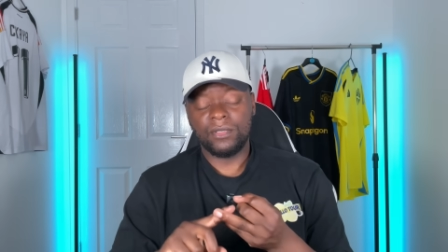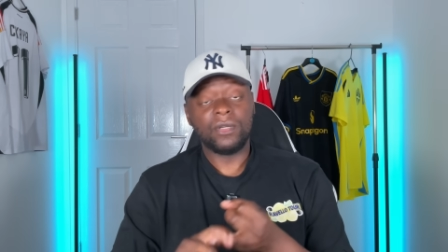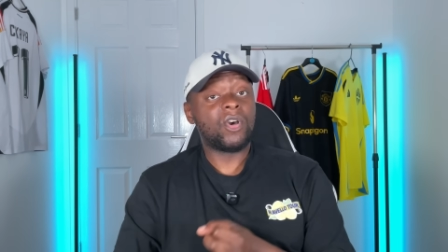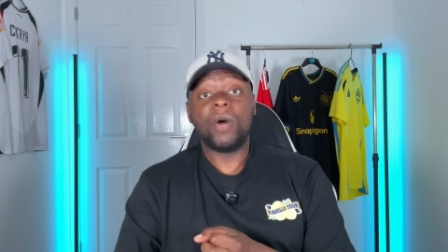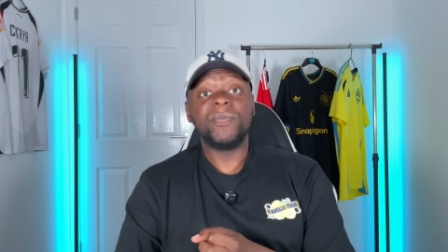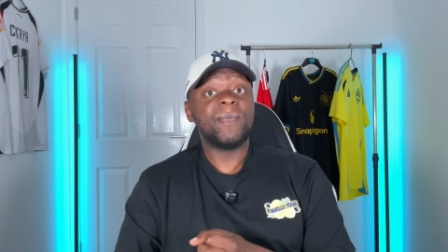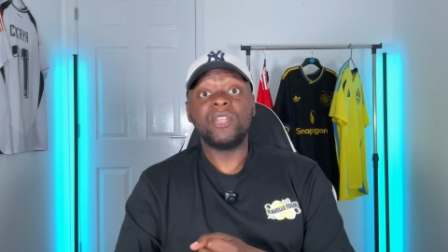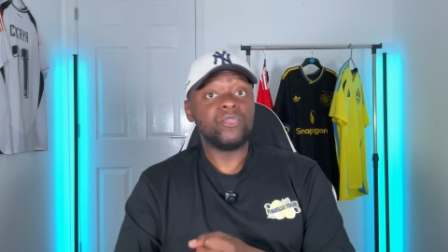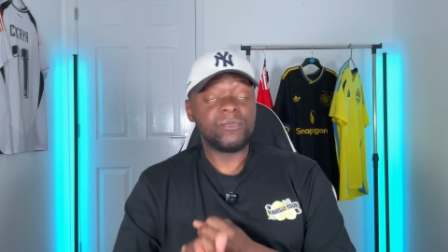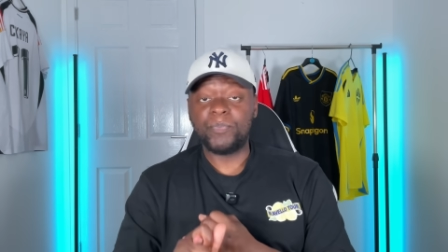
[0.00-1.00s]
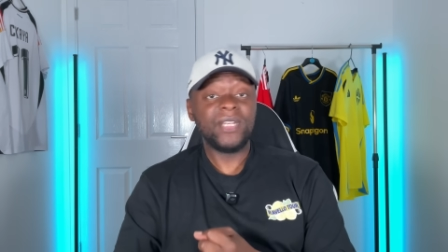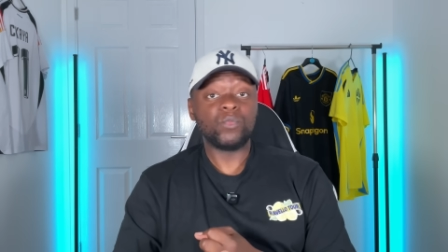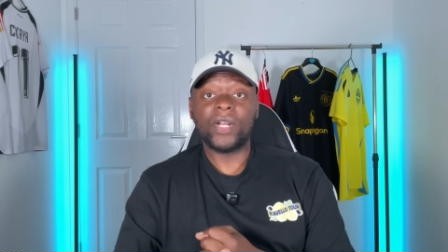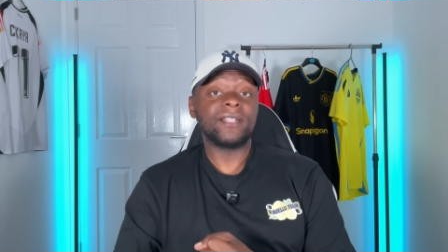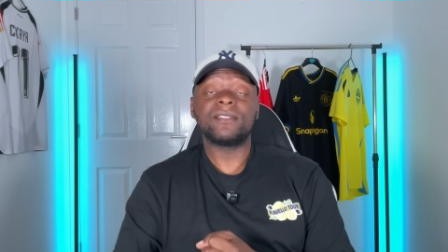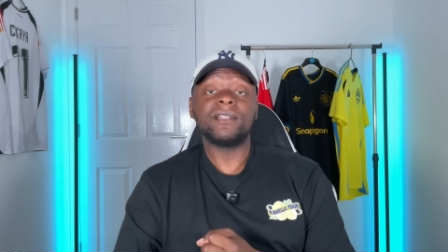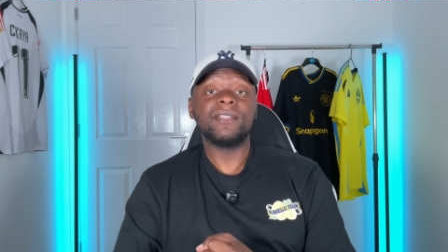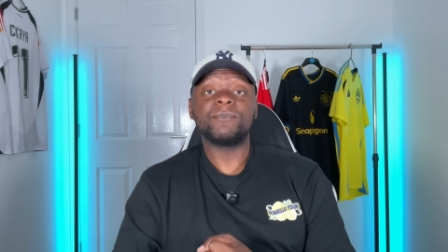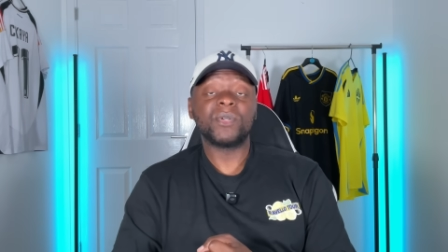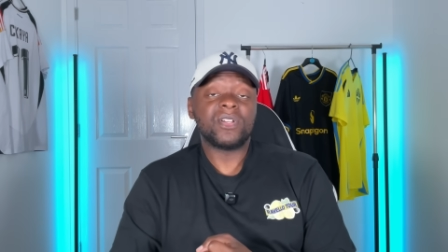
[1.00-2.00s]
Kobbie Mainoo's been wanting to
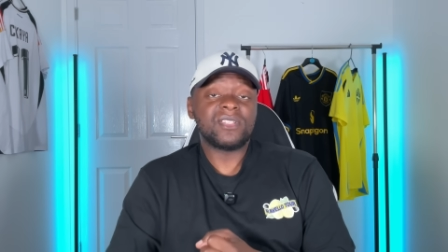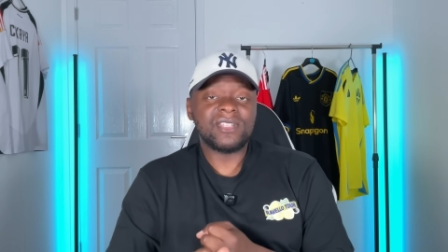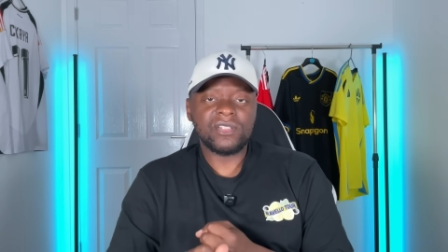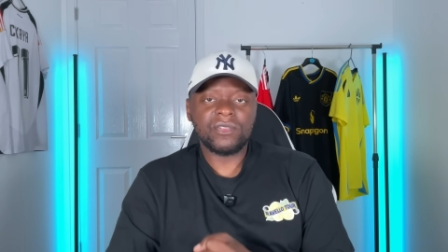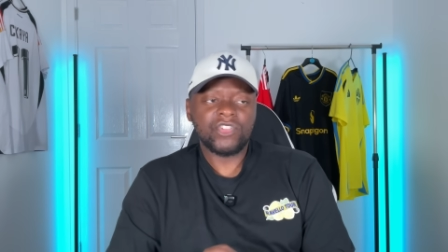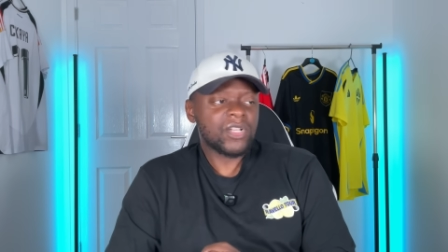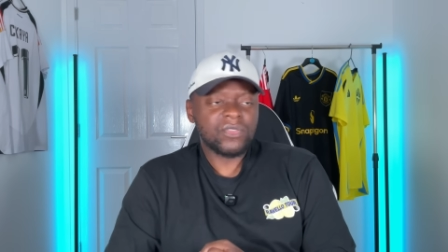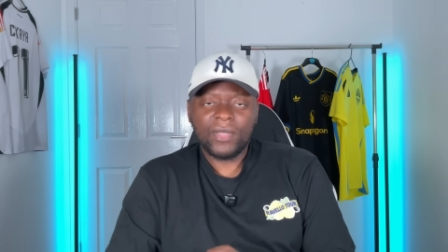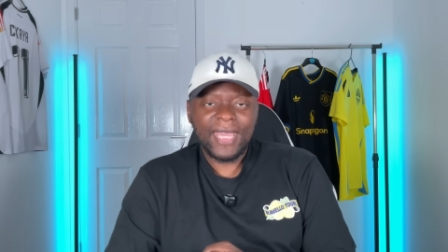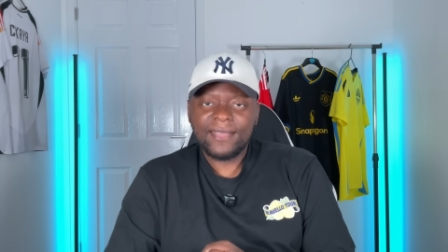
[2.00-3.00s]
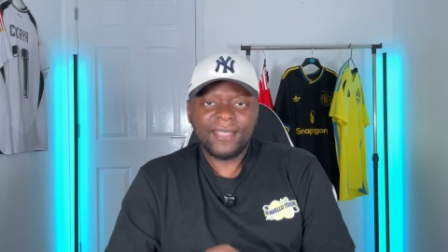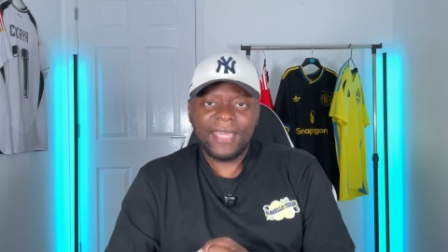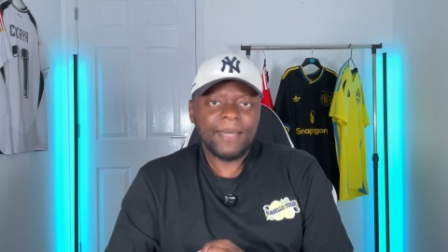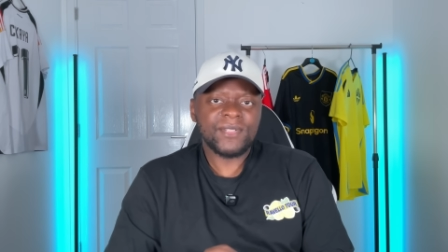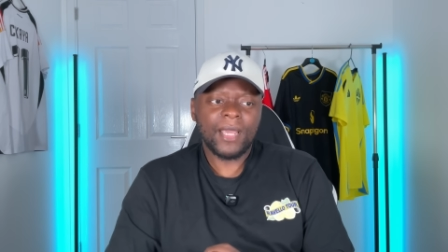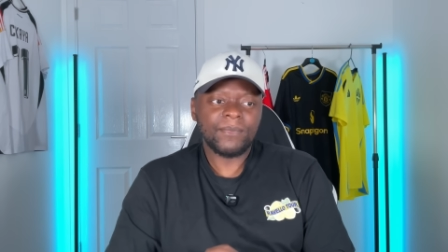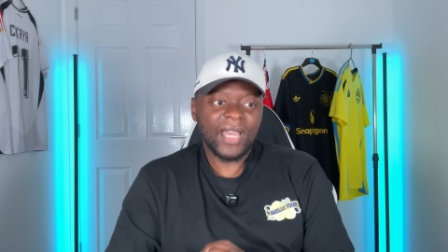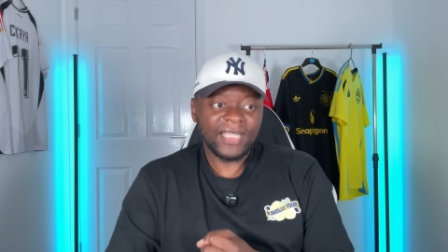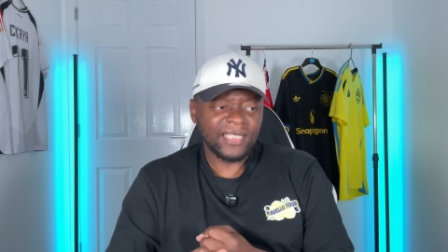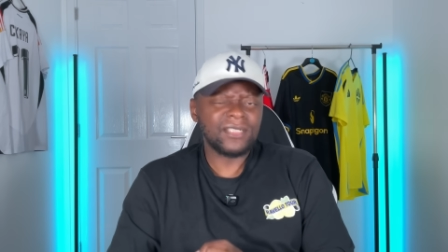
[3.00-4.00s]
leave because he's just not getting the game time that
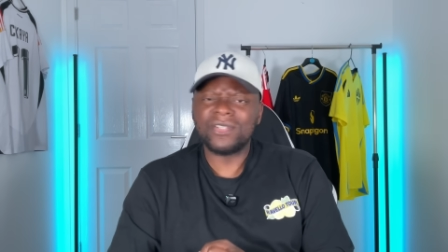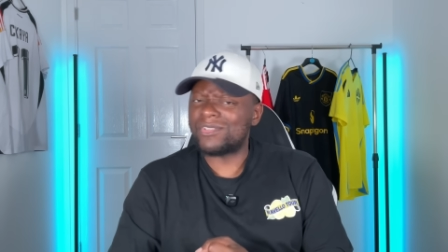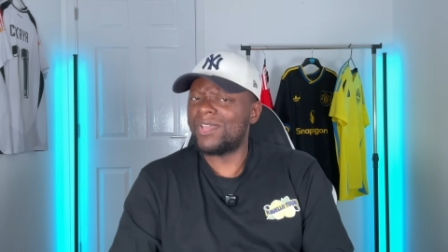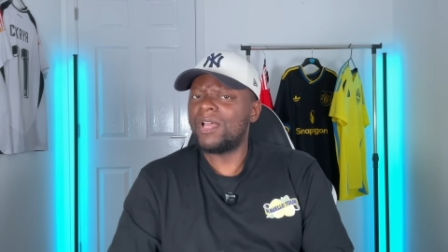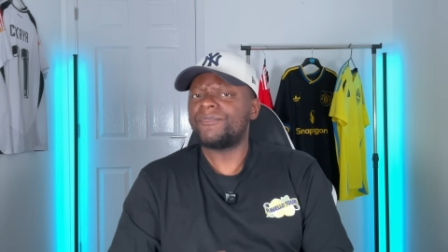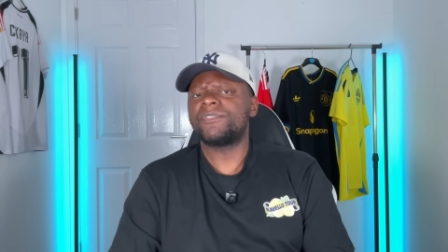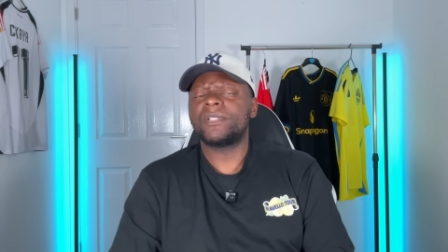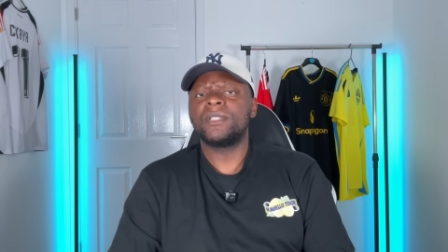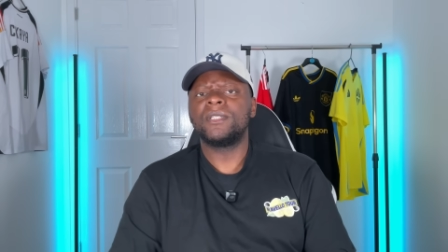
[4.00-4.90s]
he deserves.